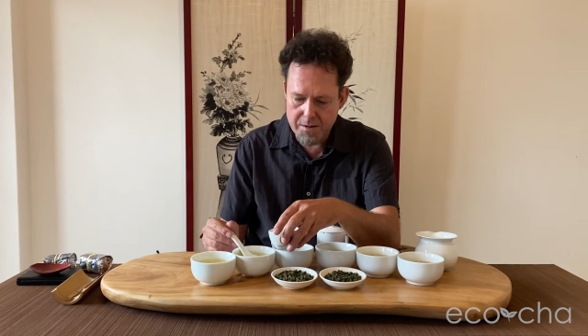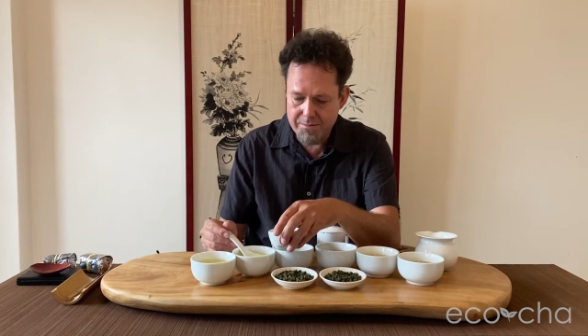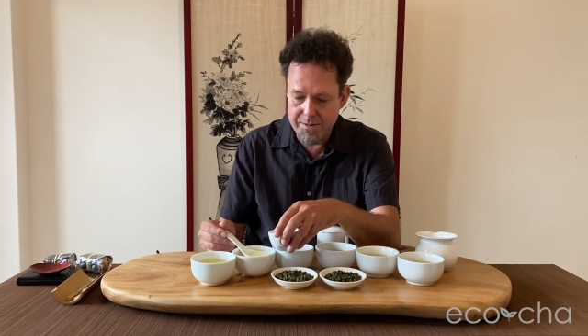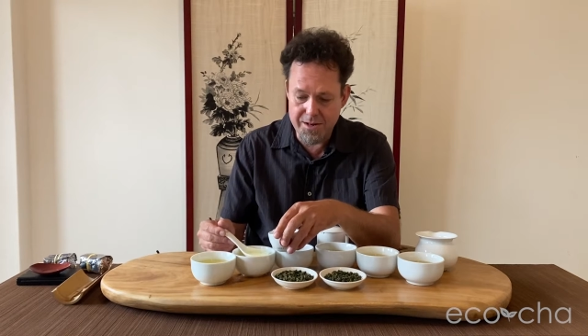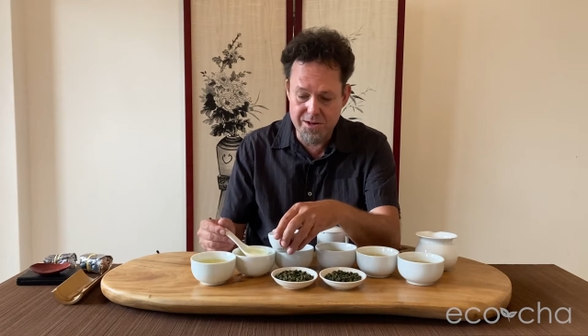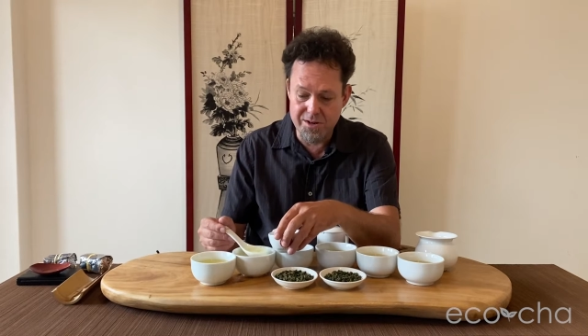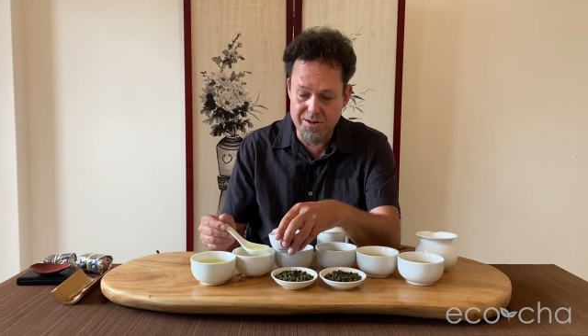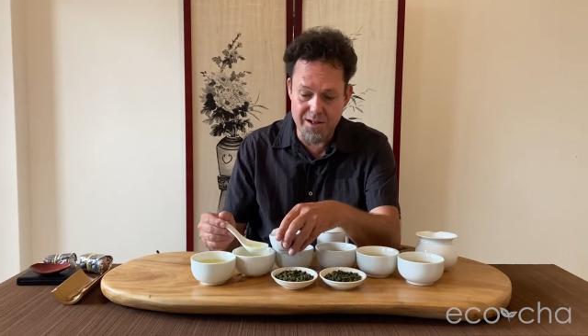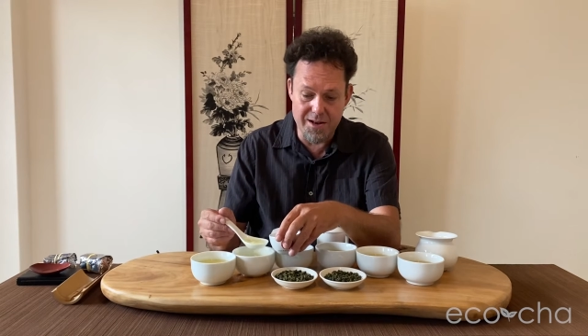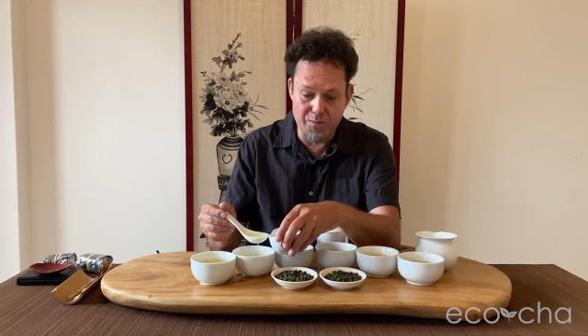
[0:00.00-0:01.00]
It's just
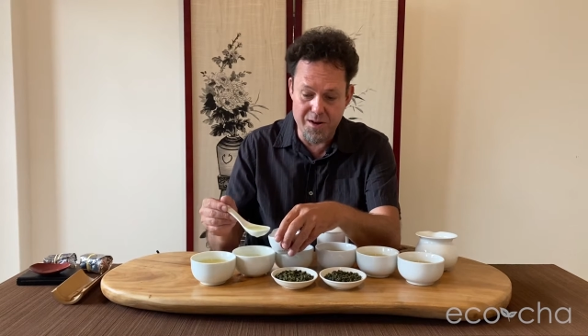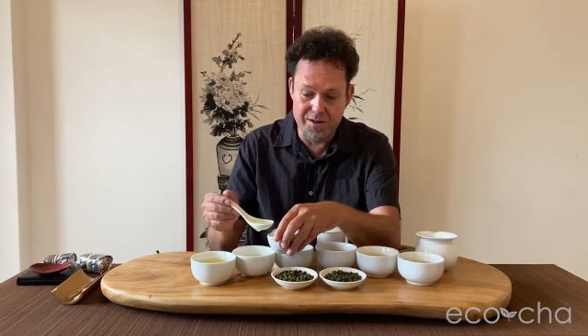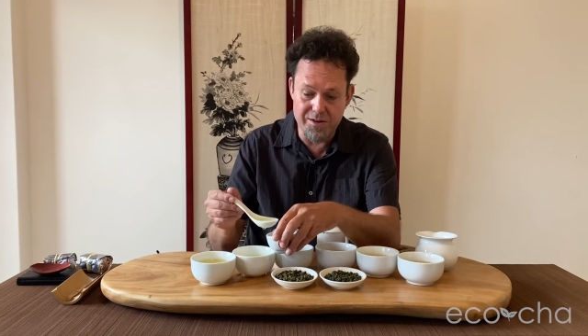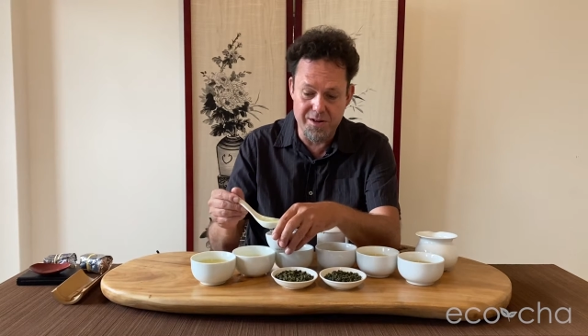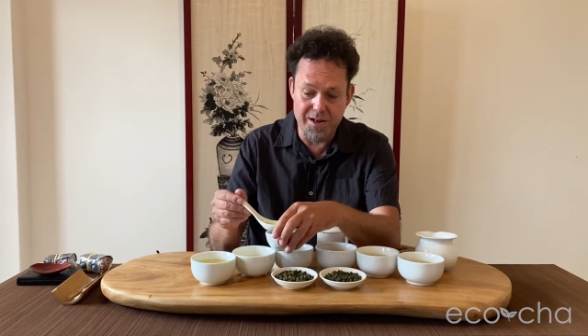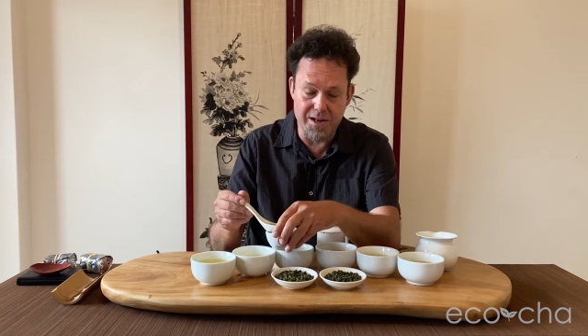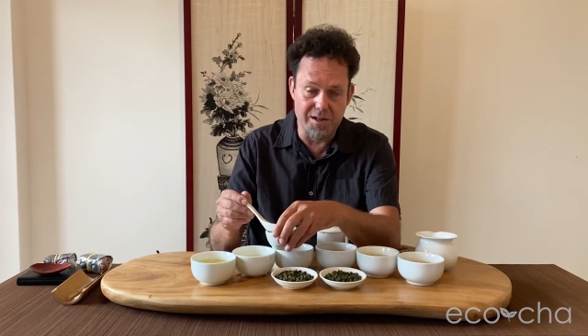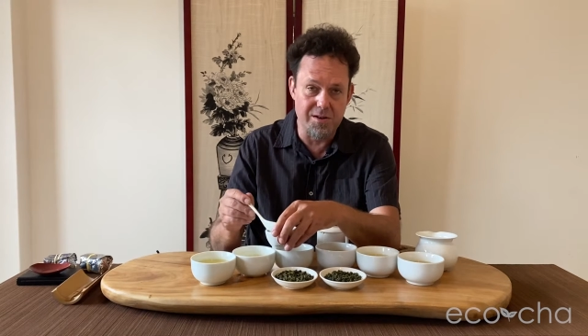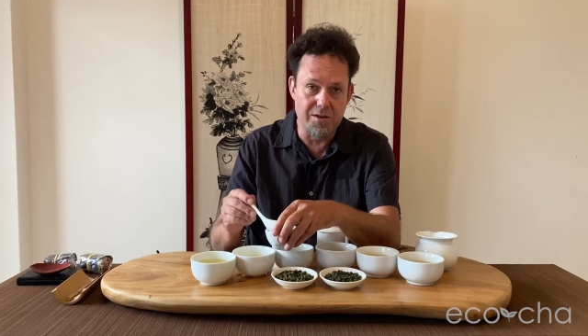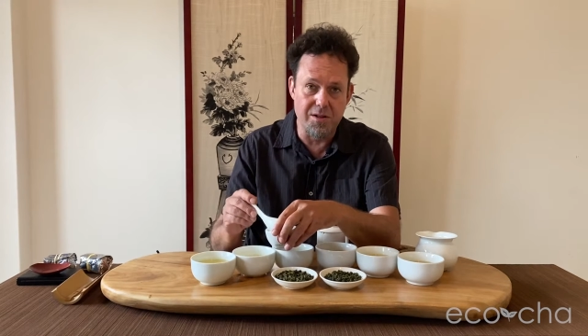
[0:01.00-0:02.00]
like winter tea. It
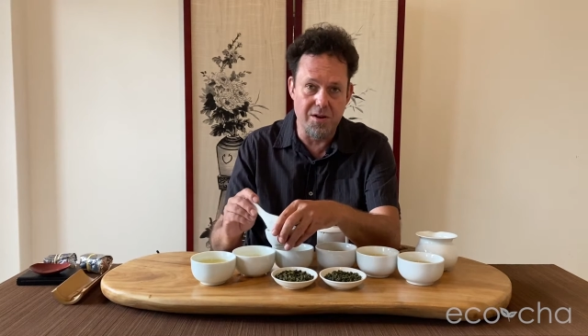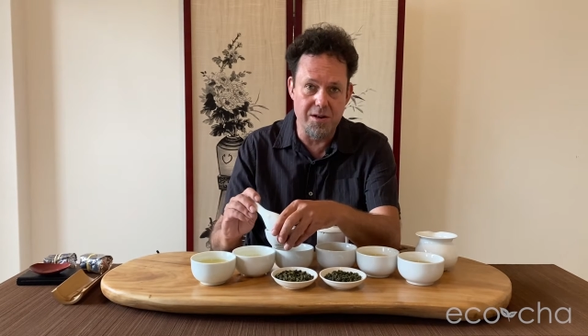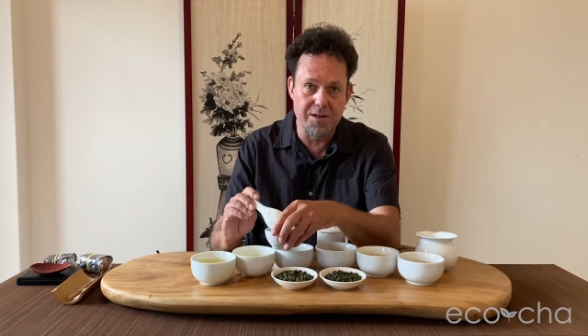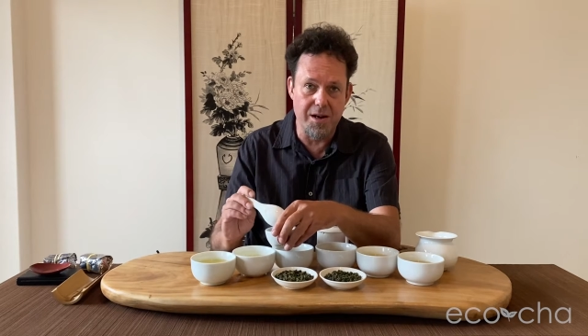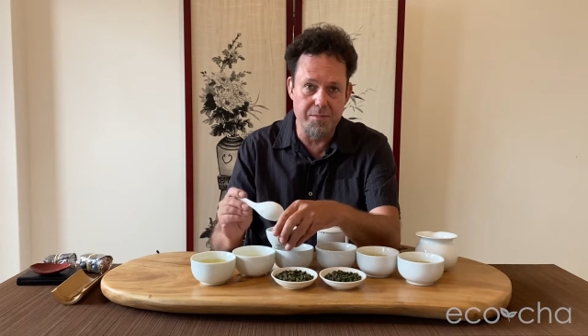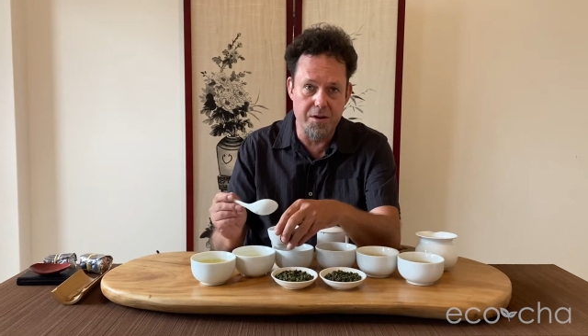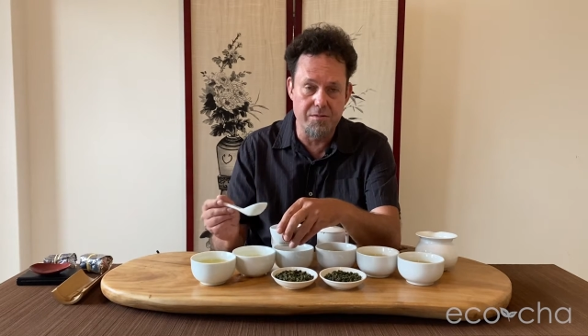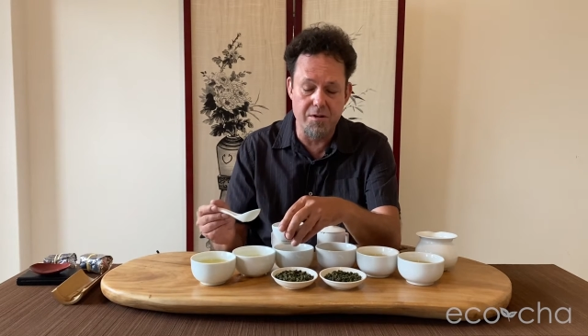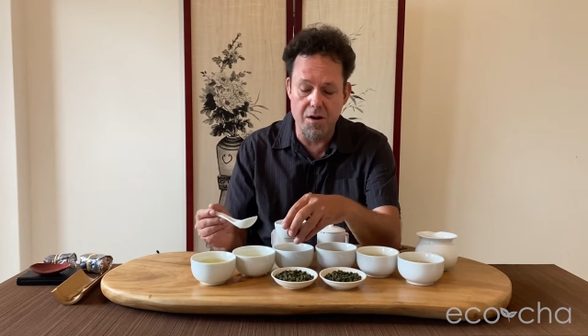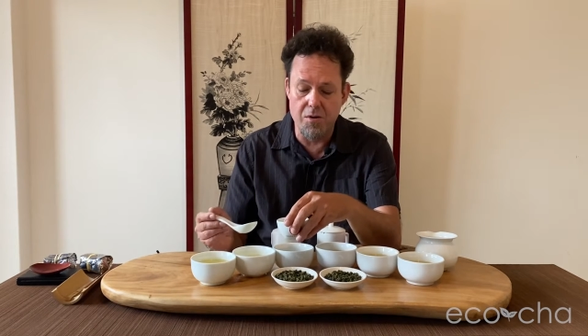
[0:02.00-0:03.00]
took a long time to
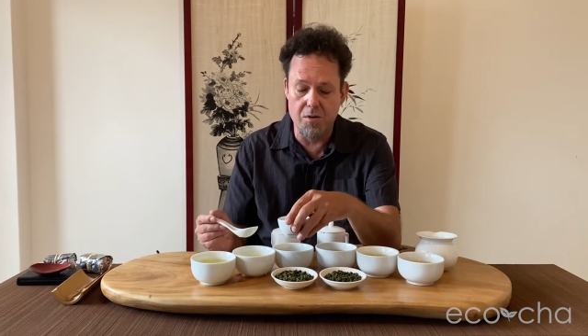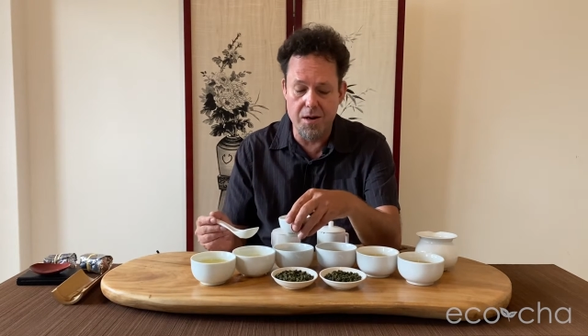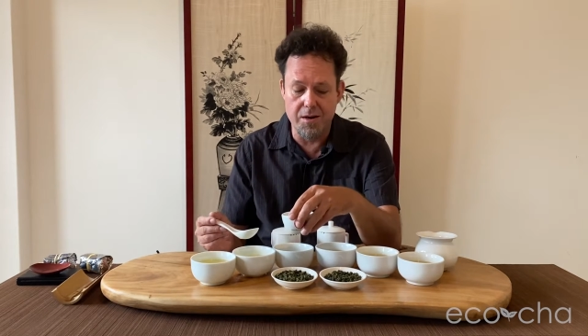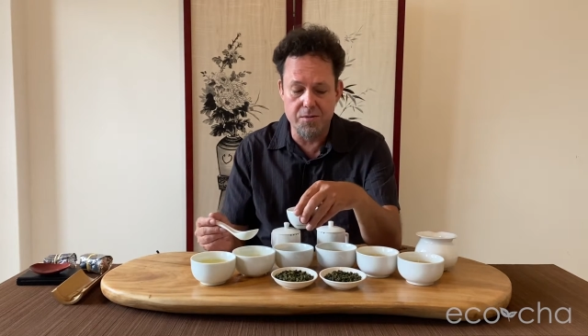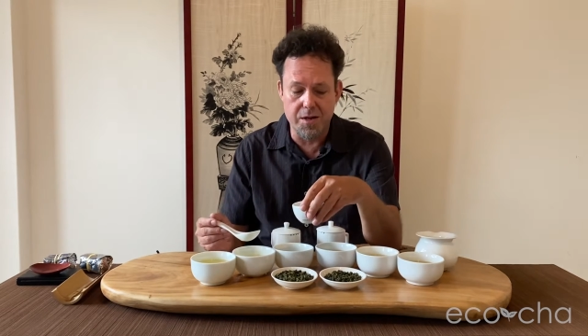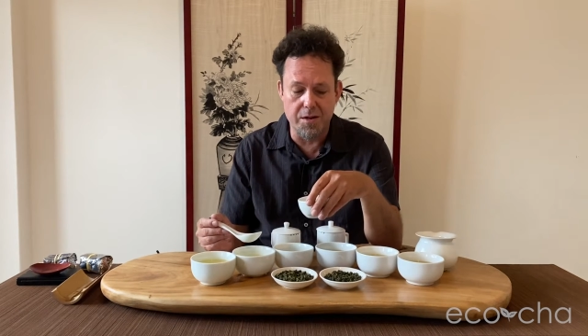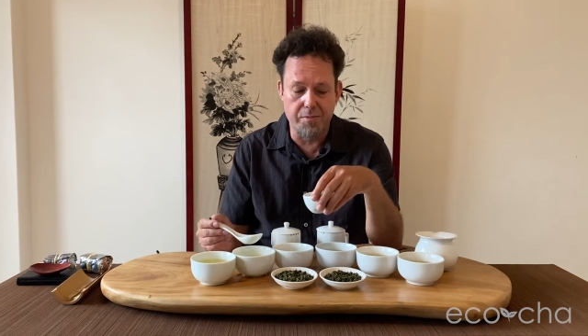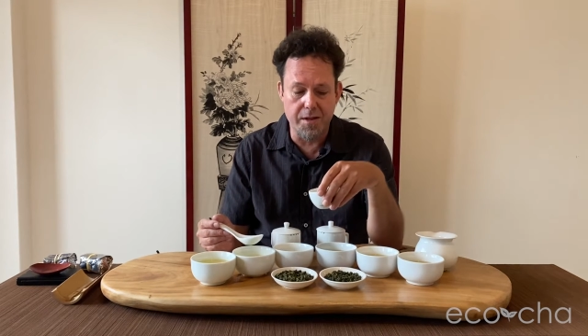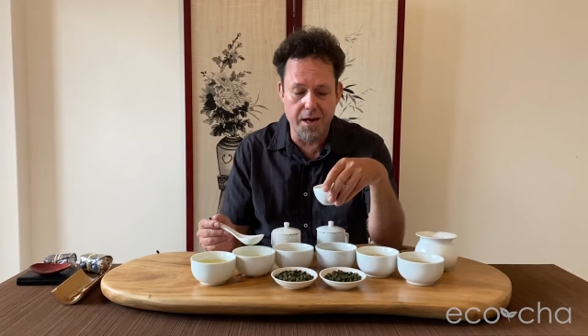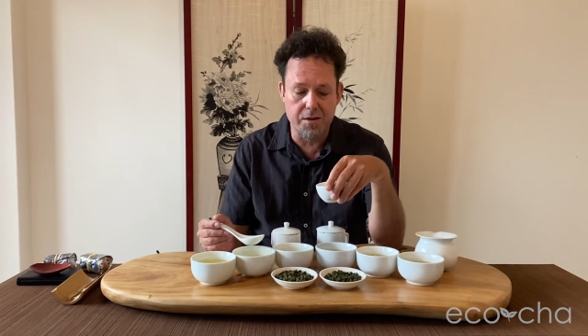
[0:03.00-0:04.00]
grow, and it was on the
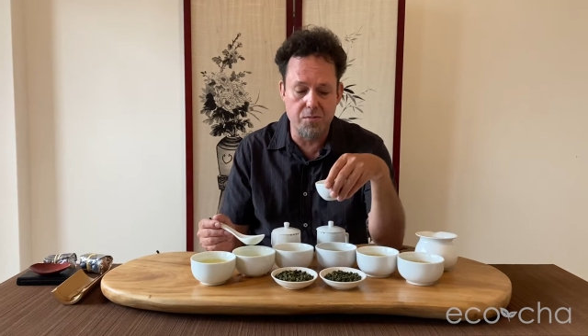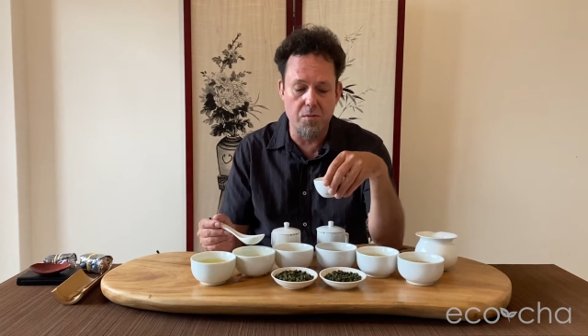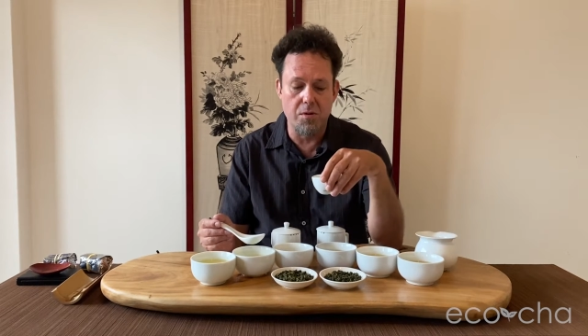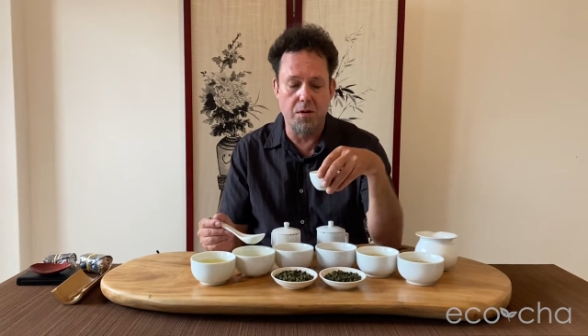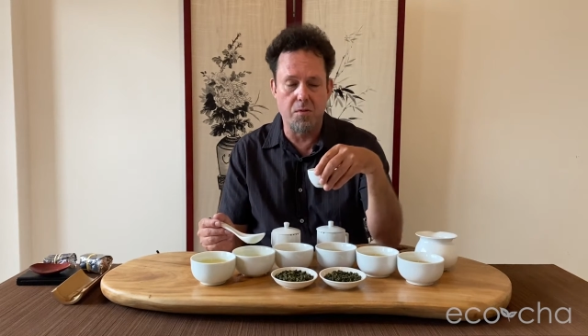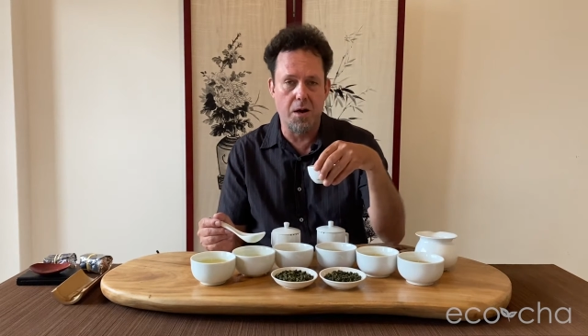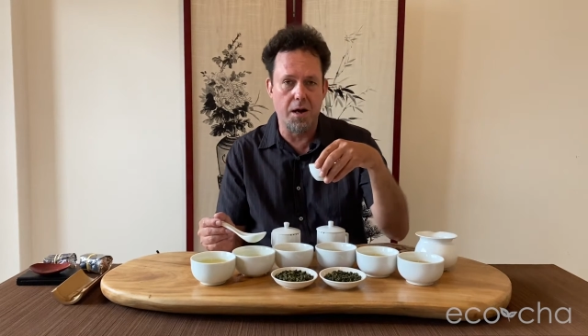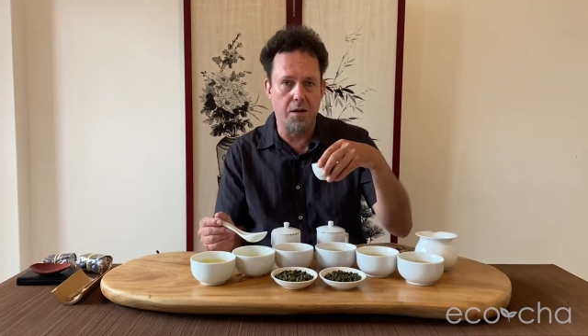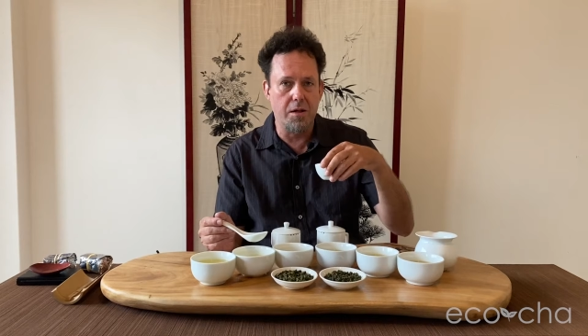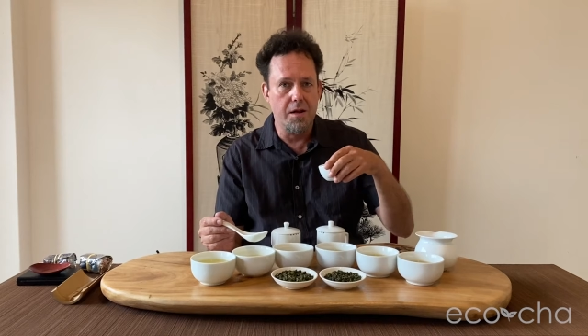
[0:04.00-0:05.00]
plant a
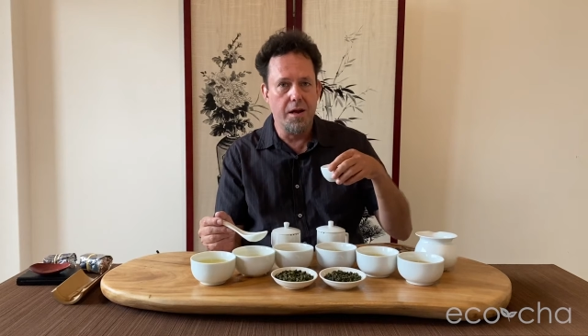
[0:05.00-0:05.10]
while,